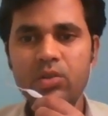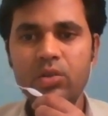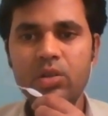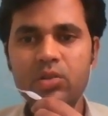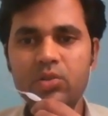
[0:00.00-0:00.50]

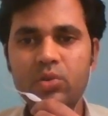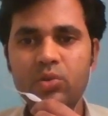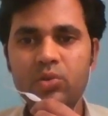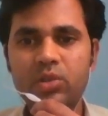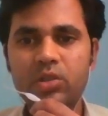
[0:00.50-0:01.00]
Okay,
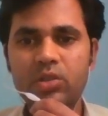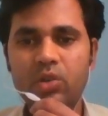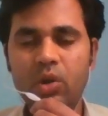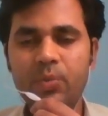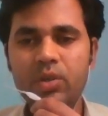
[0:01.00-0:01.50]
so this
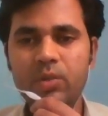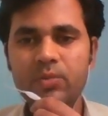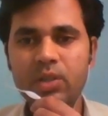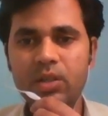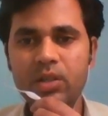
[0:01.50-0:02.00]
topic
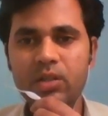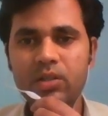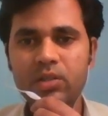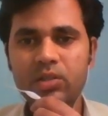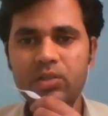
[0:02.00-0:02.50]
comes under
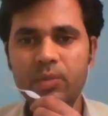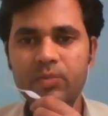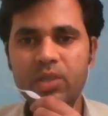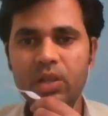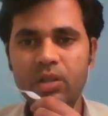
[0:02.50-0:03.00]
the
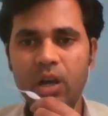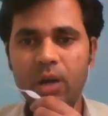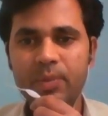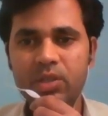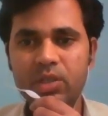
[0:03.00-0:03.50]
subject
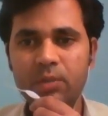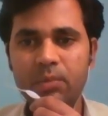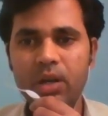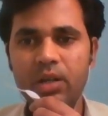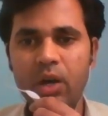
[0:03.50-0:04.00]
upstream
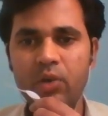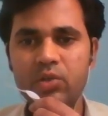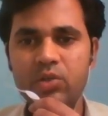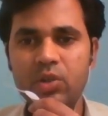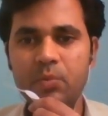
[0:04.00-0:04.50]
and
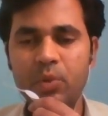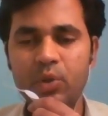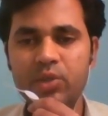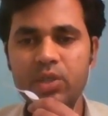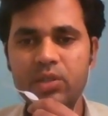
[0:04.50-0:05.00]
downstream
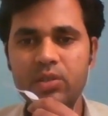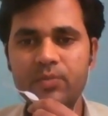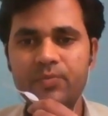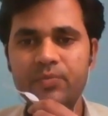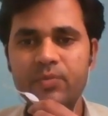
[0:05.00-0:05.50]
process,
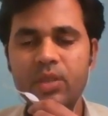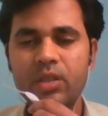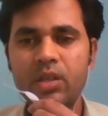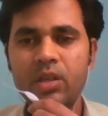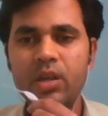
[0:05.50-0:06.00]

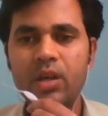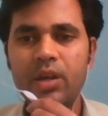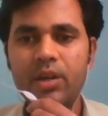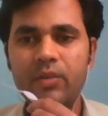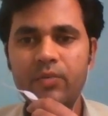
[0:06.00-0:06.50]

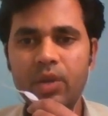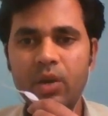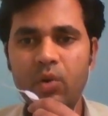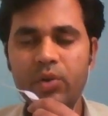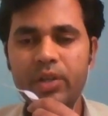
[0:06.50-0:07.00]
and we
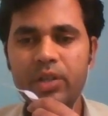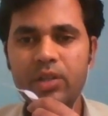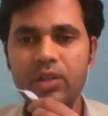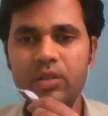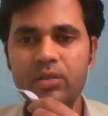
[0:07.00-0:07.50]
have
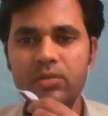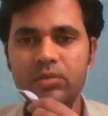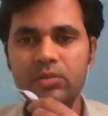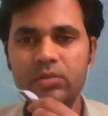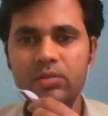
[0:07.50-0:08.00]
already
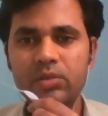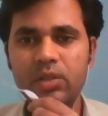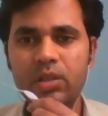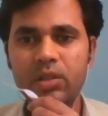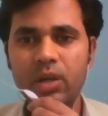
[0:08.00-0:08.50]

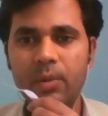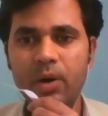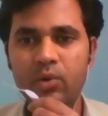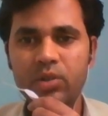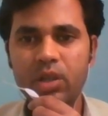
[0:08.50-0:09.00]
learned
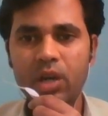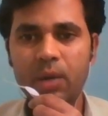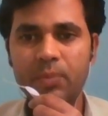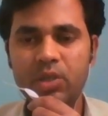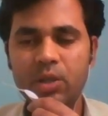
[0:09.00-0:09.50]
about the
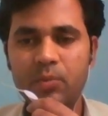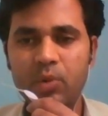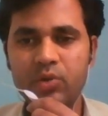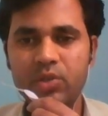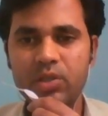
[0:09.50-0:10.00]
upstream
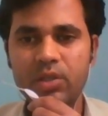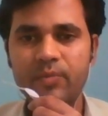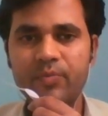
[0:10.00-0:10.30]
processing.